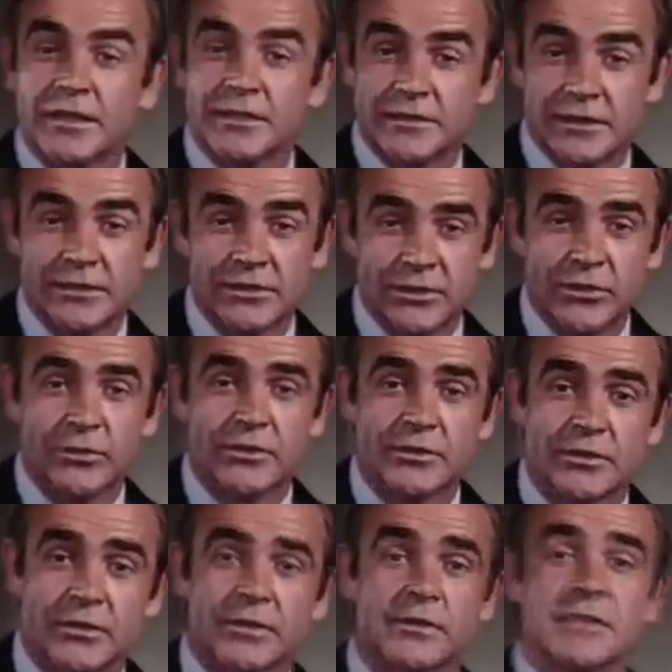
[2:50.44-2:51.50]
I tend to
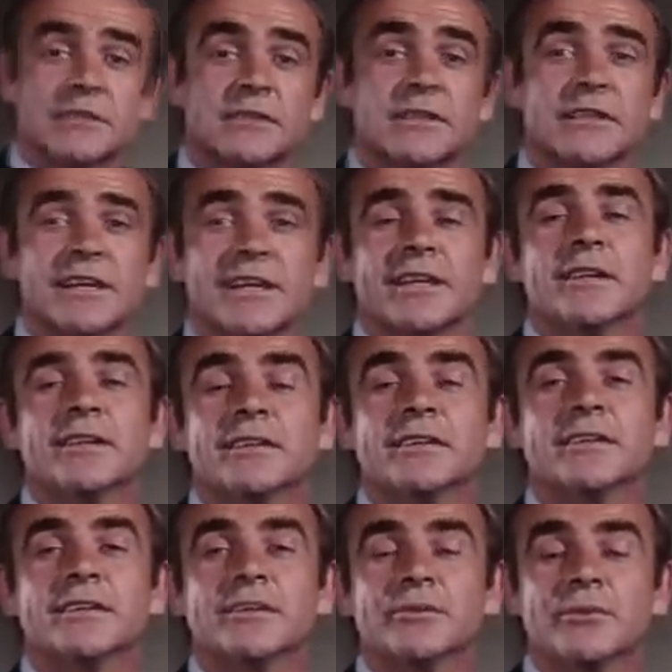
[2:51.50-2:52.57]
notice little things like
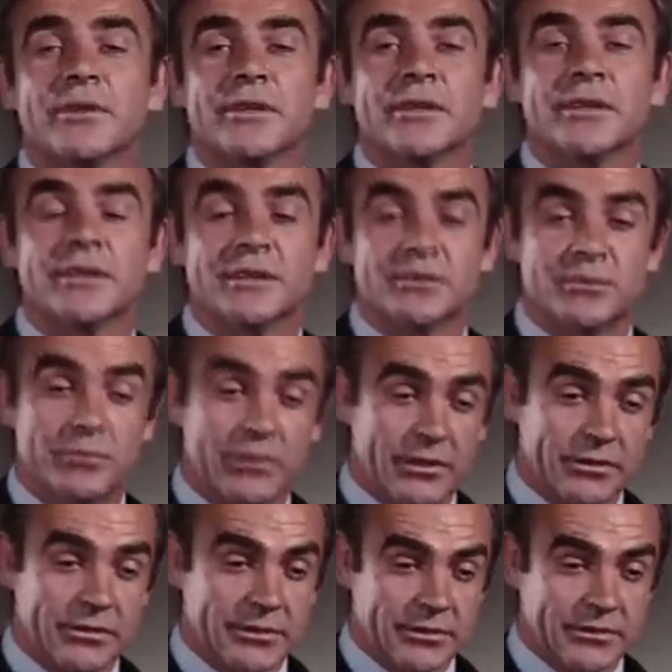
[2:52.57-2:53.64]
that, whether a girl is a
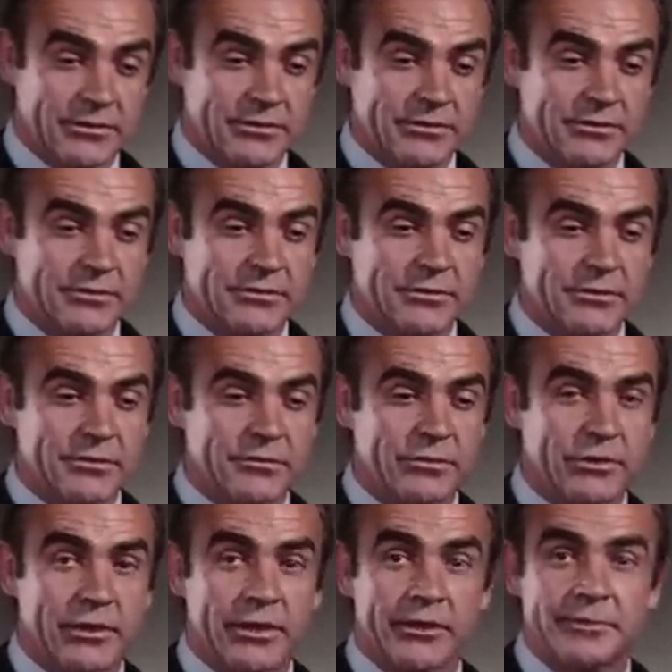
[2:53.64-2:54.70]
blonde or a
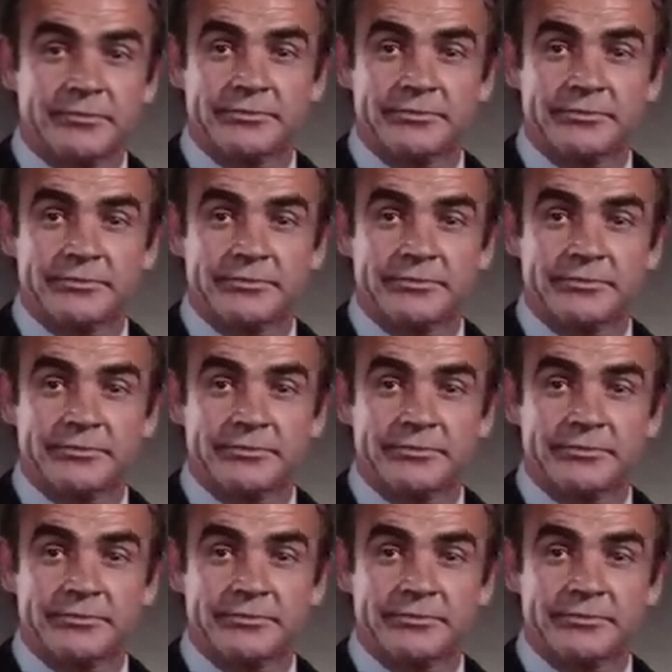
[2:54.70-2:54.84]
brunette.